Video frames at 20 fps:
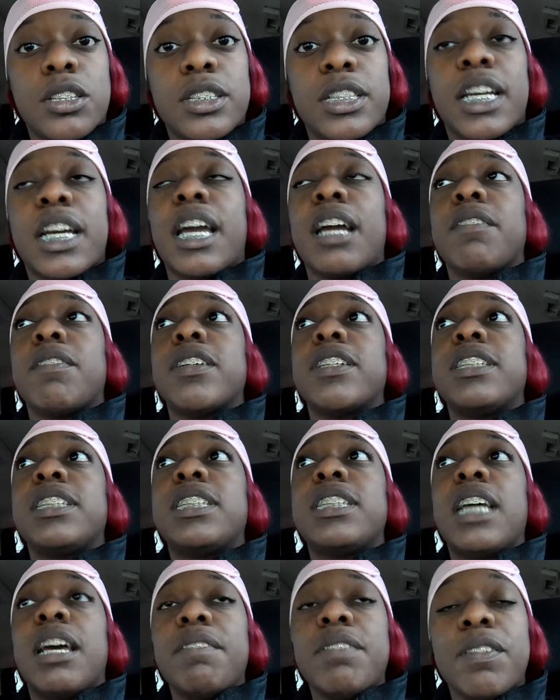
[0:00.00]
I gave her
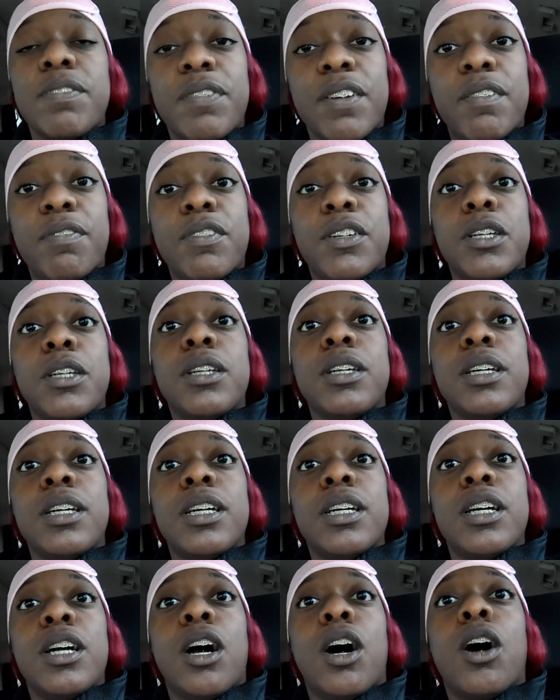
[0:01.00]
$750
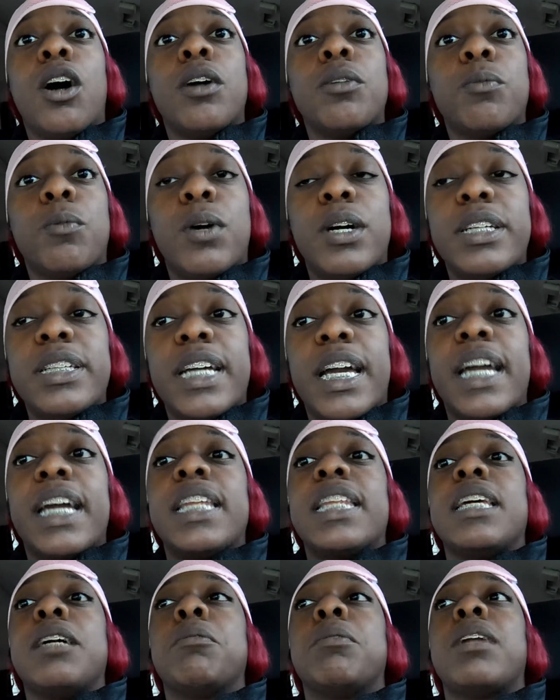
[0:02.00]
on one day, and
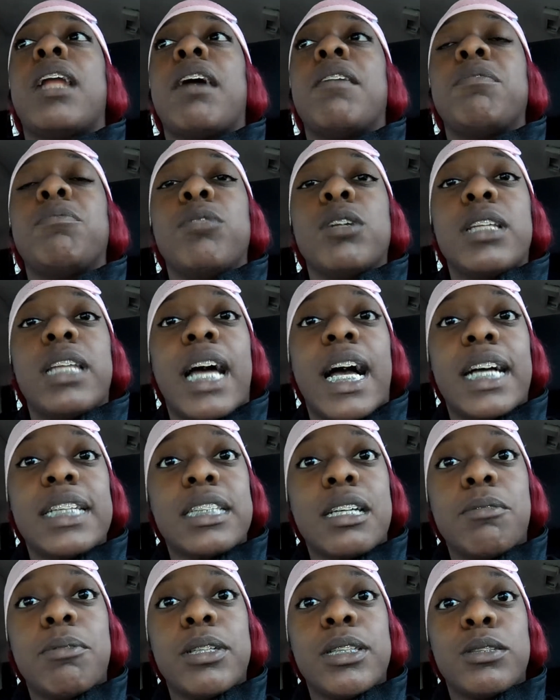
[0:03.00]
then when I realized
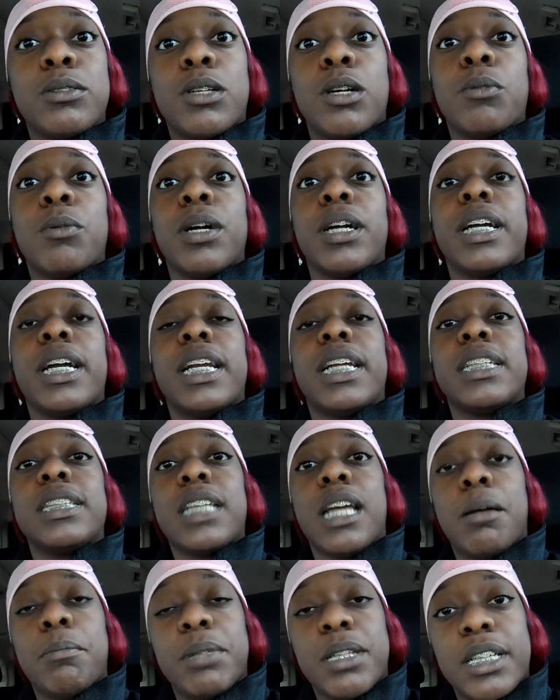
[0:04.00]
I wasn't gonna work at
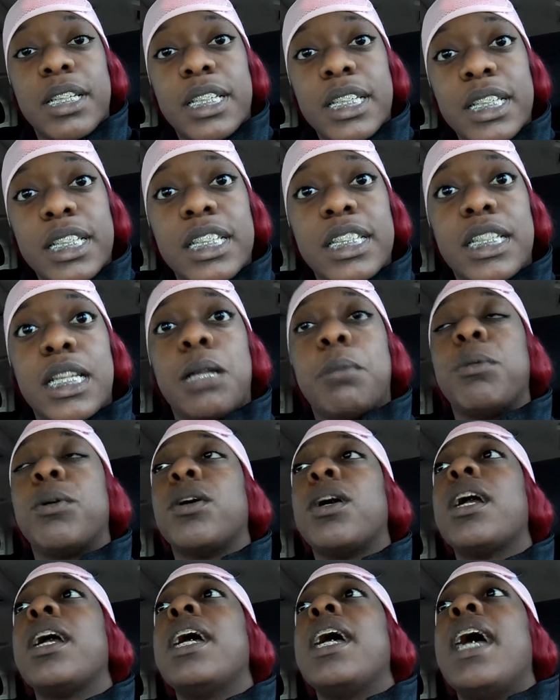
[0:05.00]
Insomnia Cookies anymore,
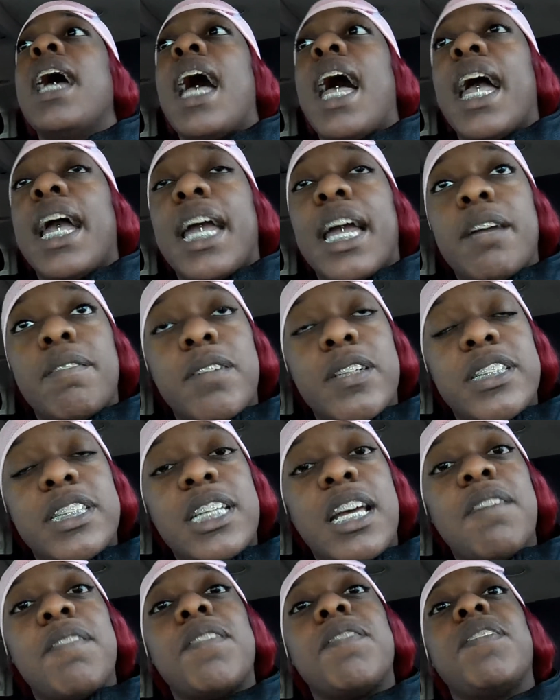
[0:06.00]
I gave her
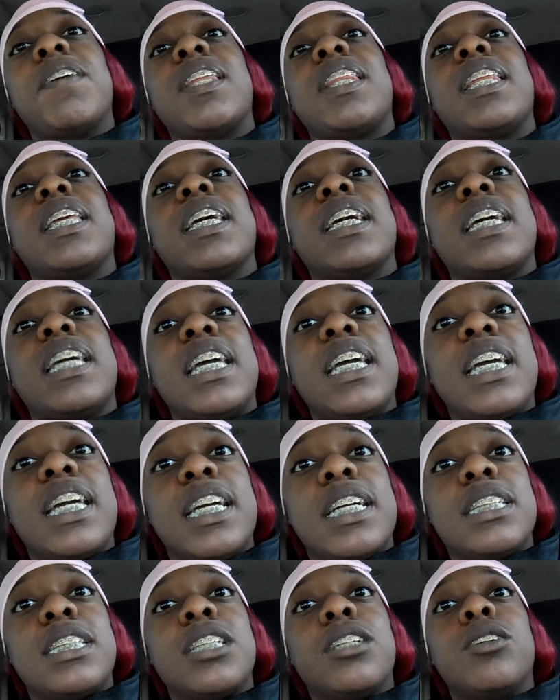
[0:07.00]
$750
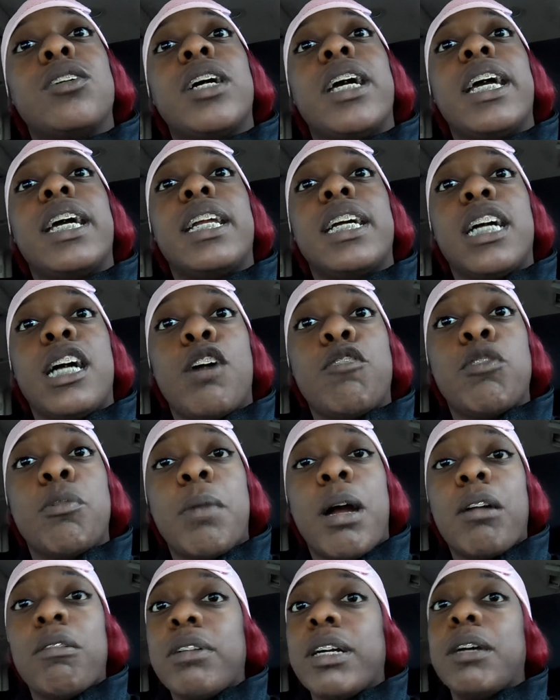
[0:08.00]
again to go ahead and cover
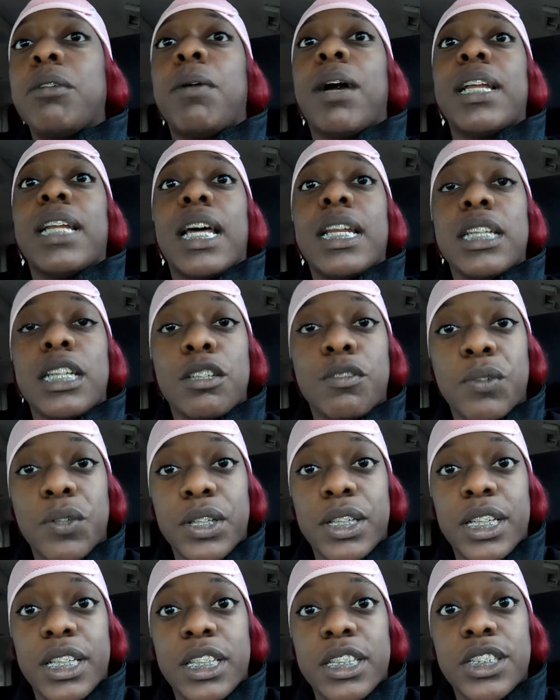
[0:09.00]
my rent while I looked for
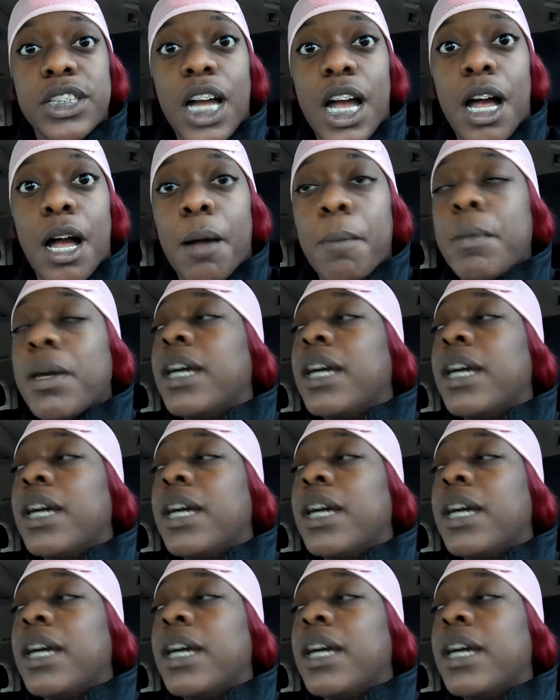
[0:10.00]
another job.